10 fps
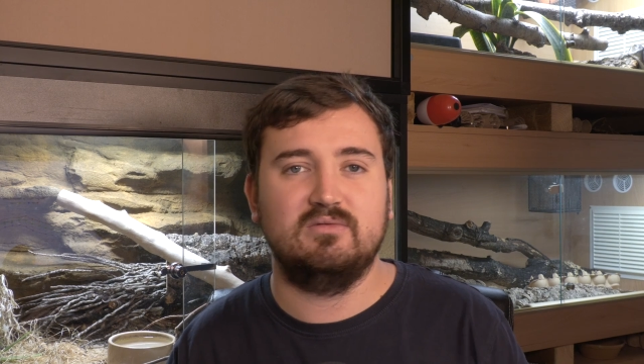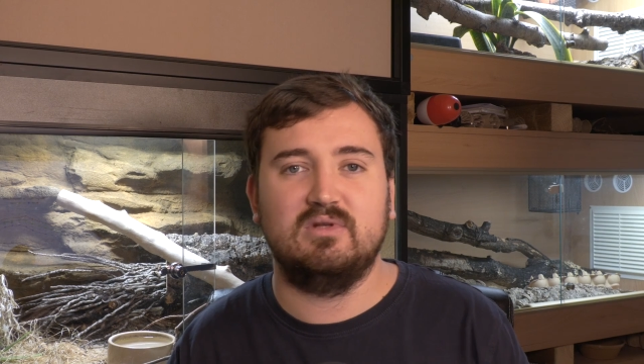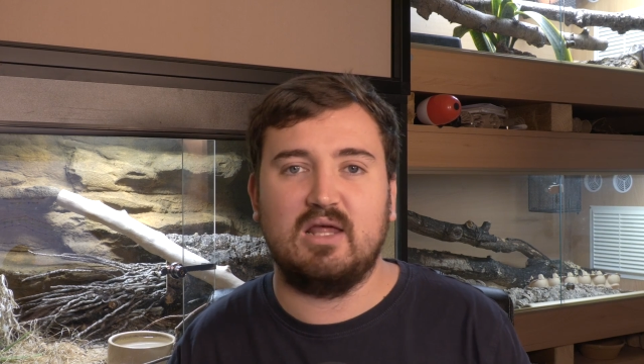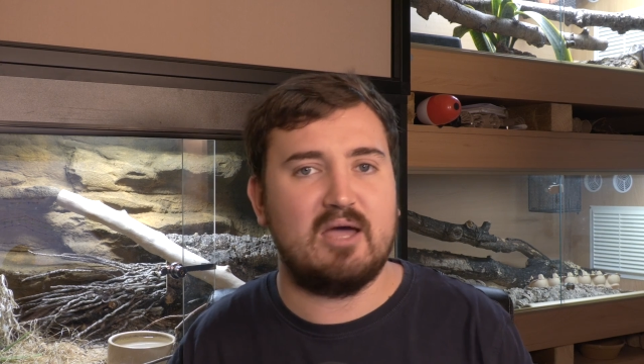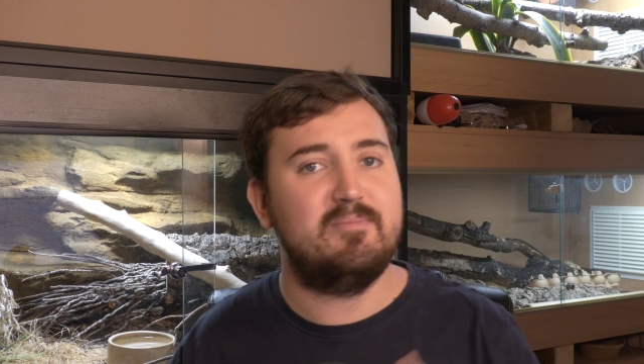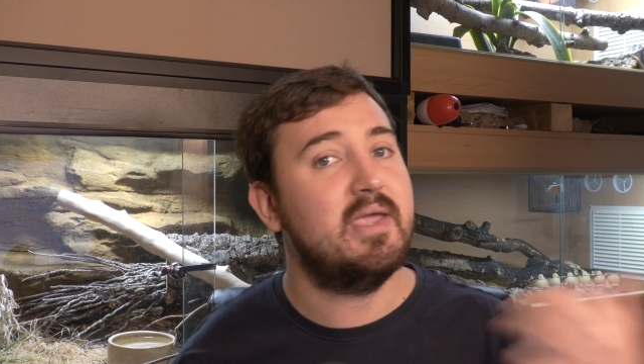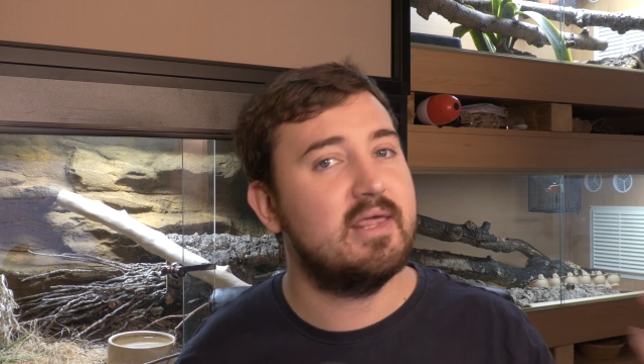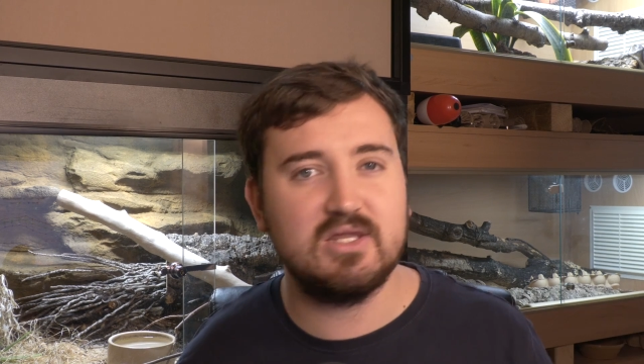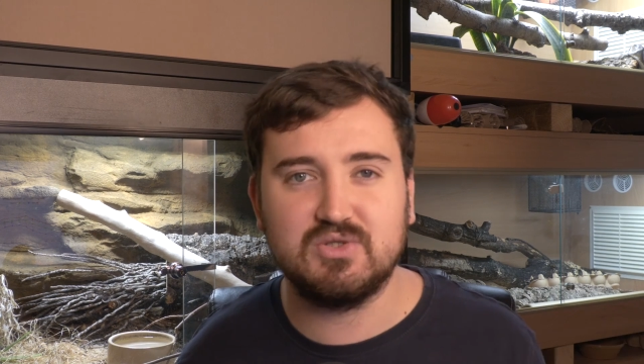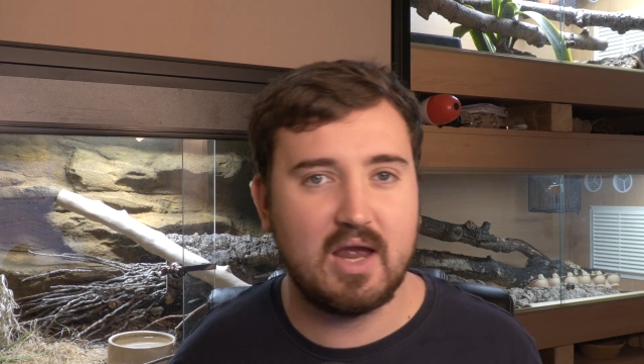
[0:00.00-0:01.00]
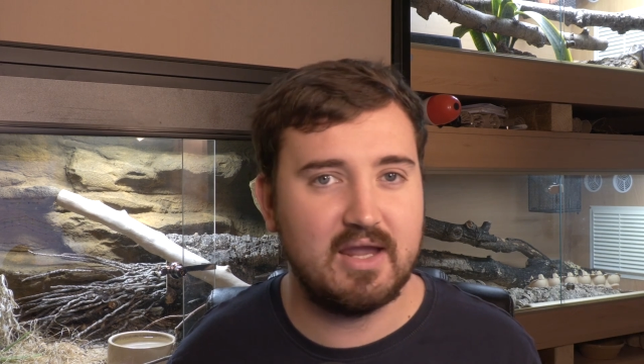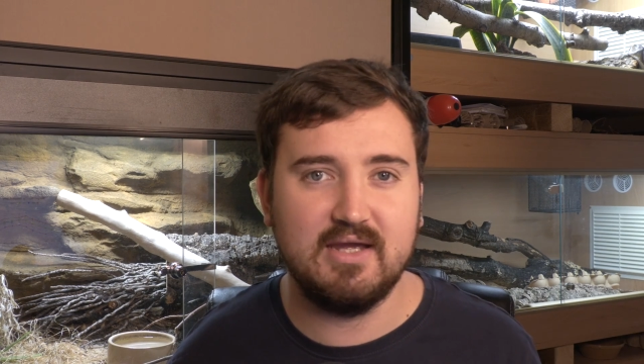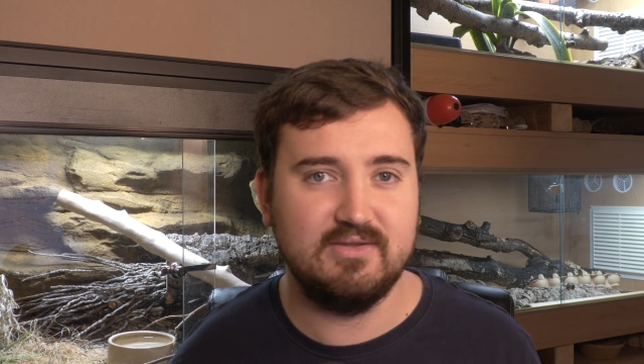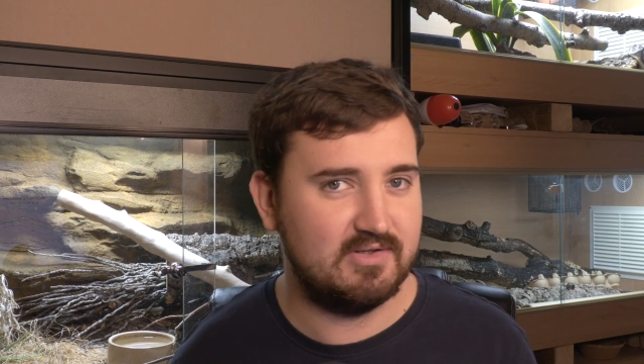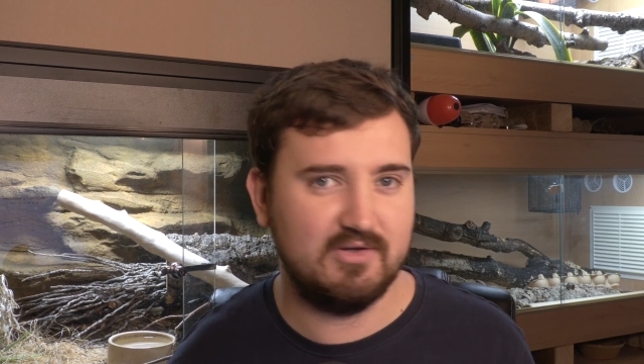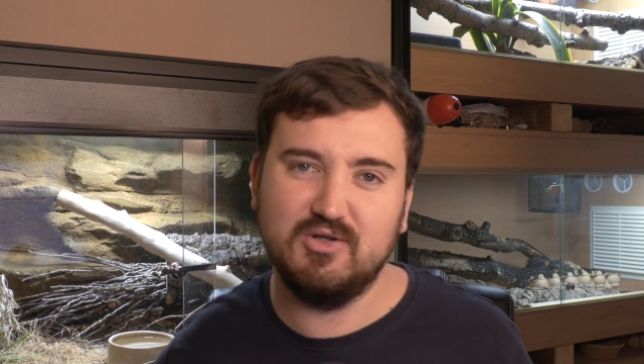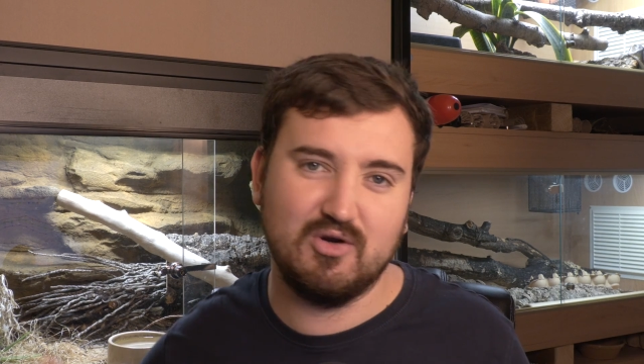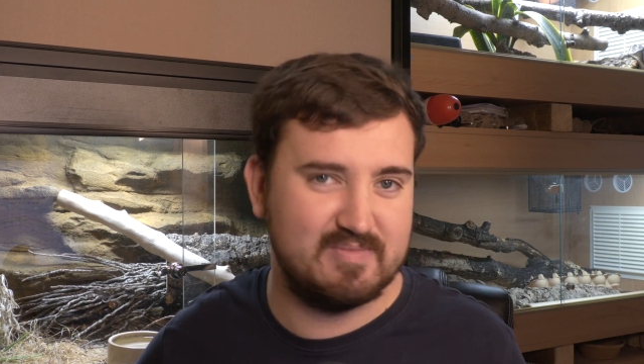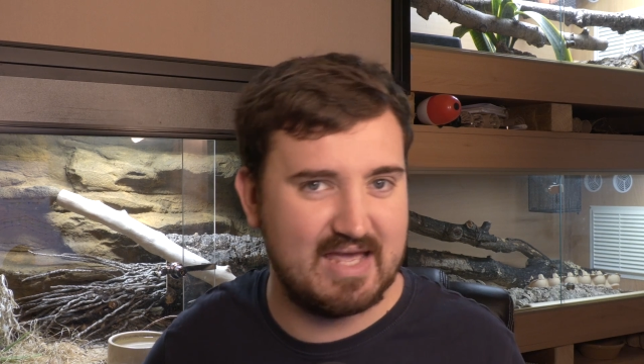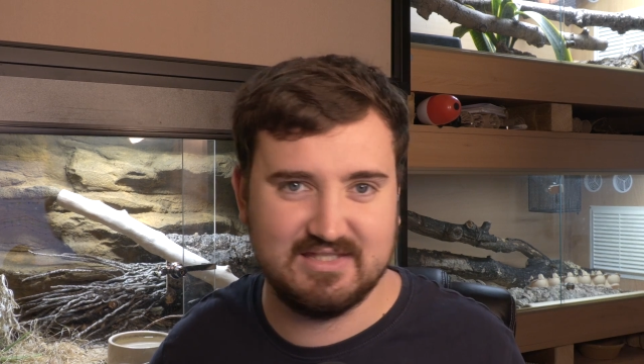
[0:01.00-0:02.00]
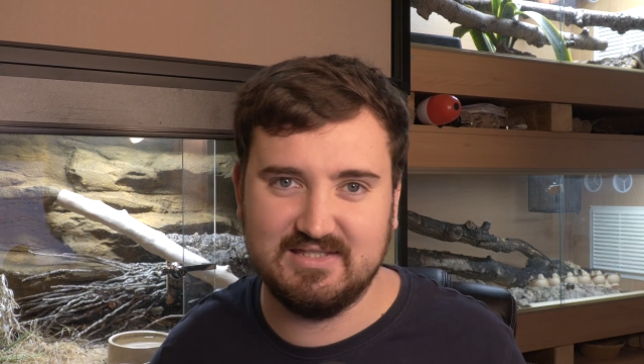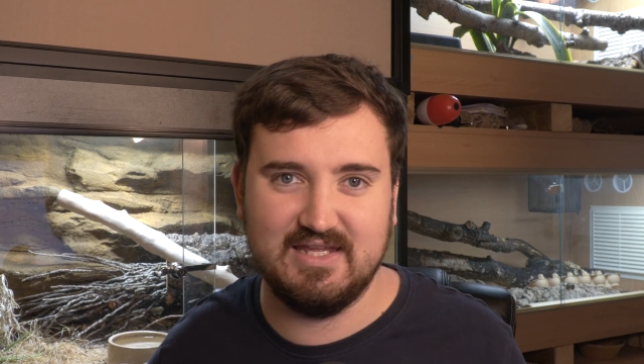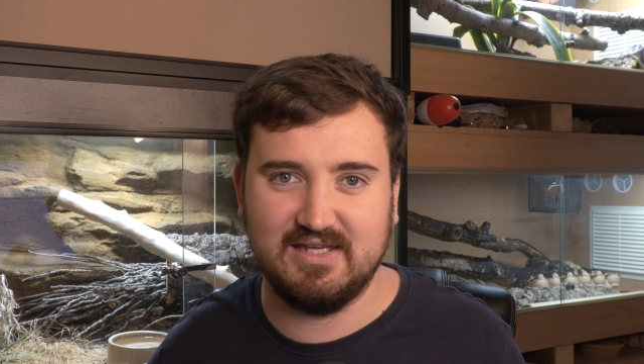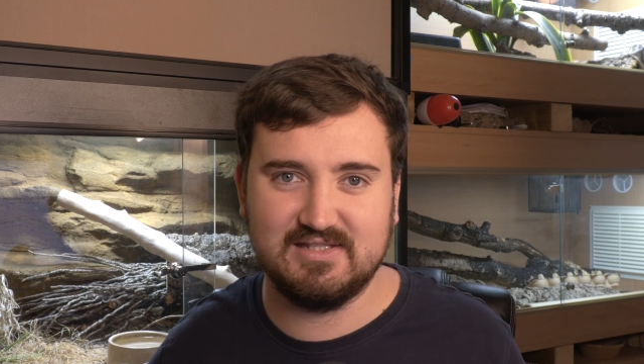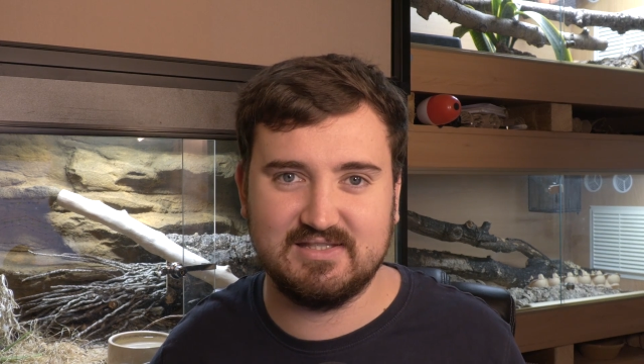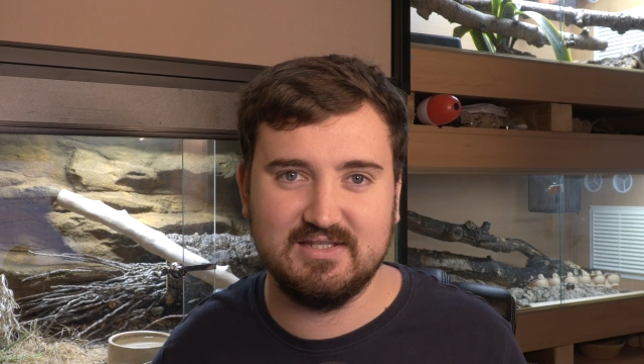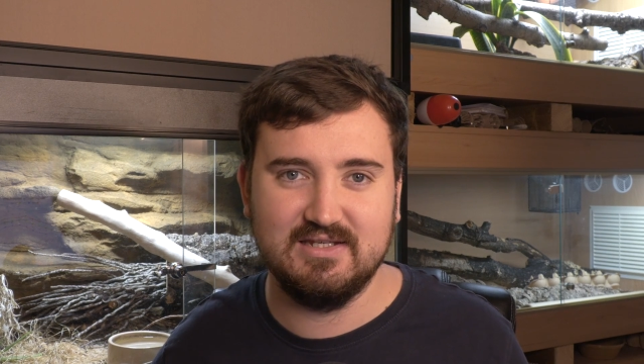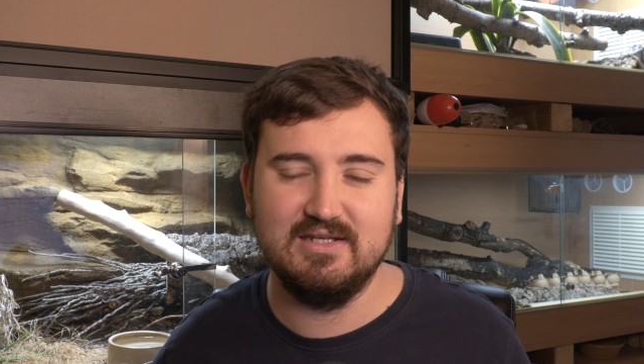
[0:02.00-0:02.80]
like a bearded dragon. They're not Euromastics.